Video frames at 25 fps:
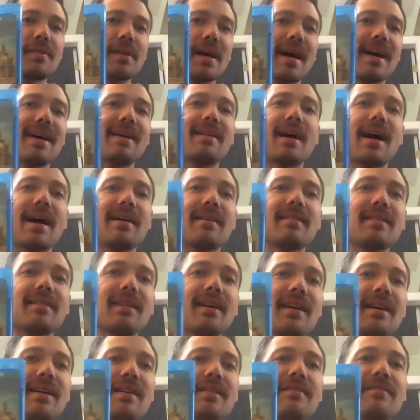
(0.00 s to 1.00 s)
I
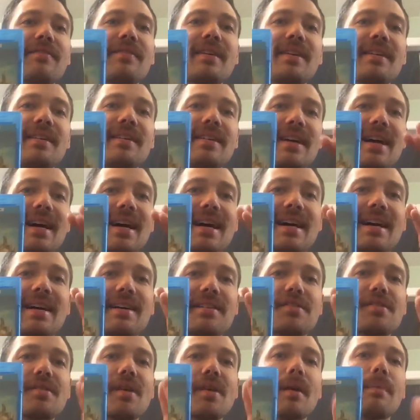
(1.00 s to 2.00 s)
love
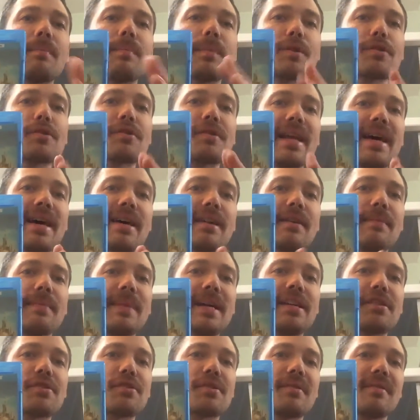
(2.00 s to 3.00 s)
stop motion
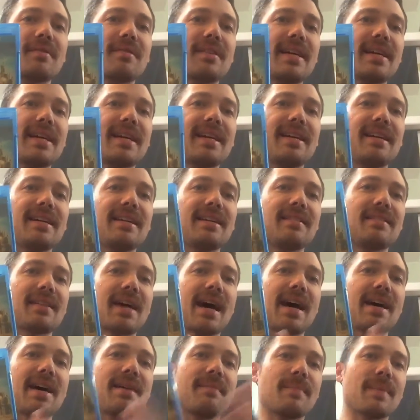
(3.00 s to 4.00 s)
animation, and
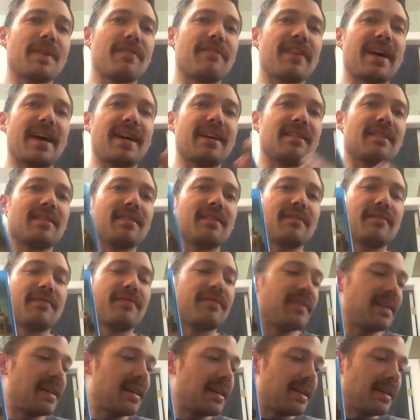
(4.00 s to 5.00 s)
I'm a fan
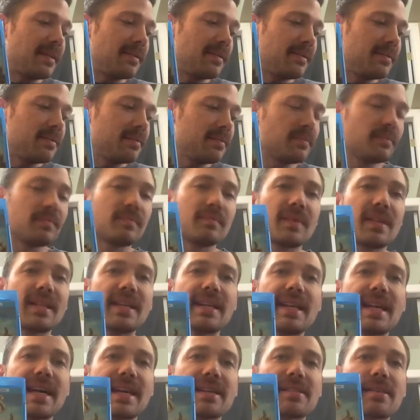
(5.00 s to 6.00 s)
of
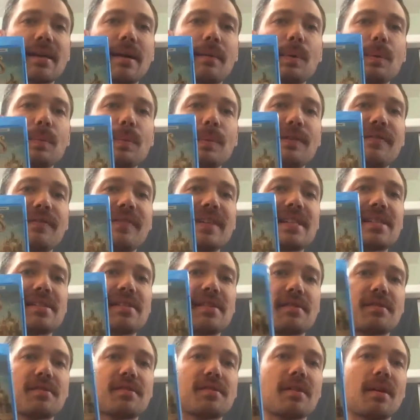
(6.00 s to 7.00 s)
the next couple of movies.
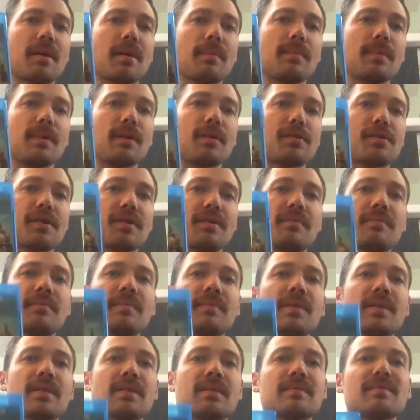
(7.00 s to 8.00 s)
So there's stop motion.
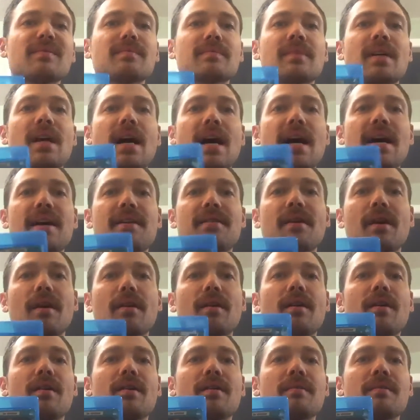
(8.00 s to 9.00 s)
Not
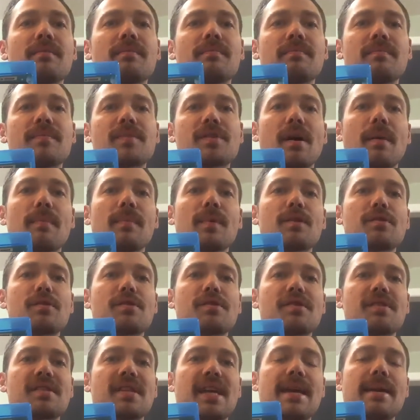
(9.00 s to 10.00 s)
all stop
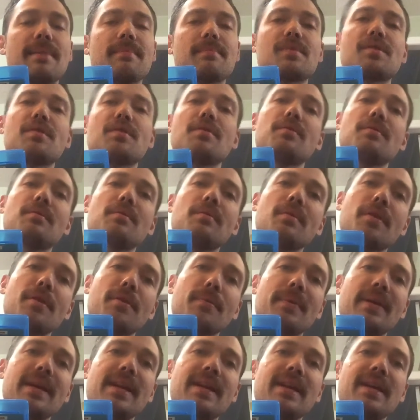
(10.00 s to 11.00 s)
motions came to
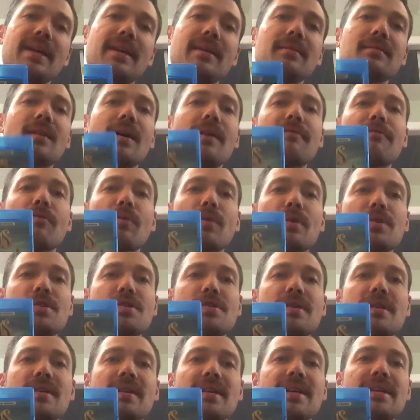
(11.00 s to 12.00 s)
3D,
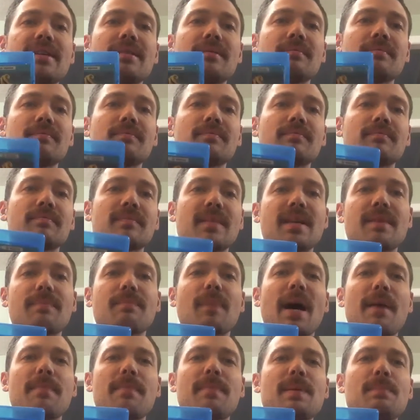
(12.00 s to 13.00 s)
unfortunately,
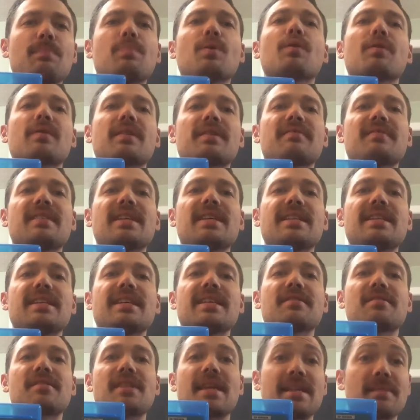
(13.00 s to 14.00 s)
and I'd be broke if they
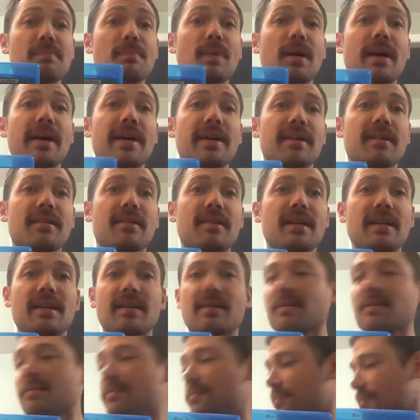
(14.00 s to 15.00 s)
did. So that's probably a good
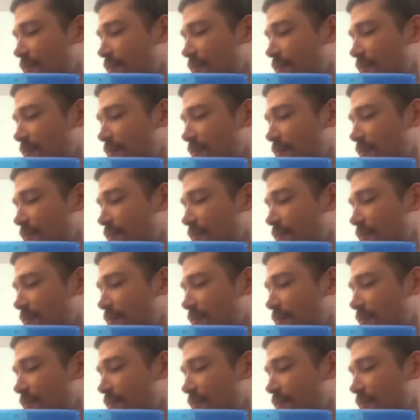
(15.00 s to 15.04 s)
thing.